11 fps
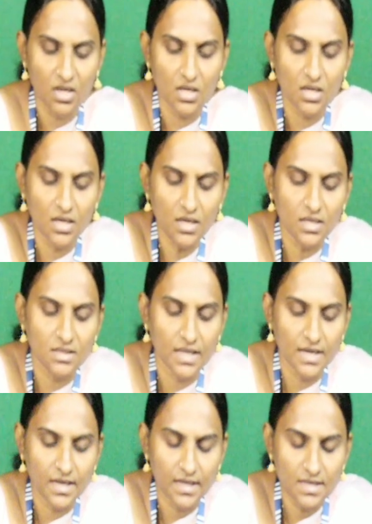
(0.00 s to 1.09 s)
Here the
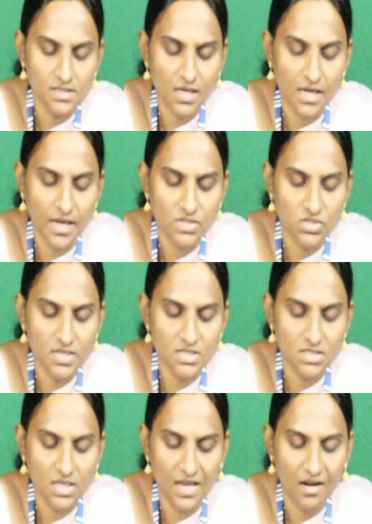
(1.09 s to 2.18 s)
recurrence relation is
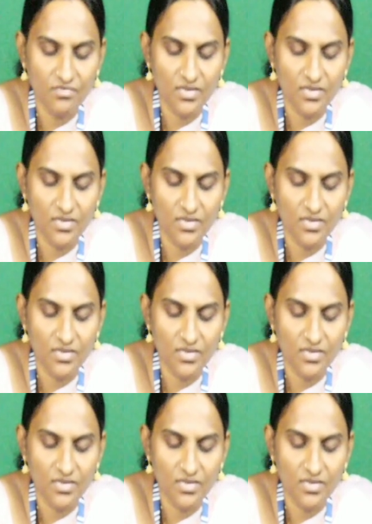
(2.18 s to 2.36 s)
T of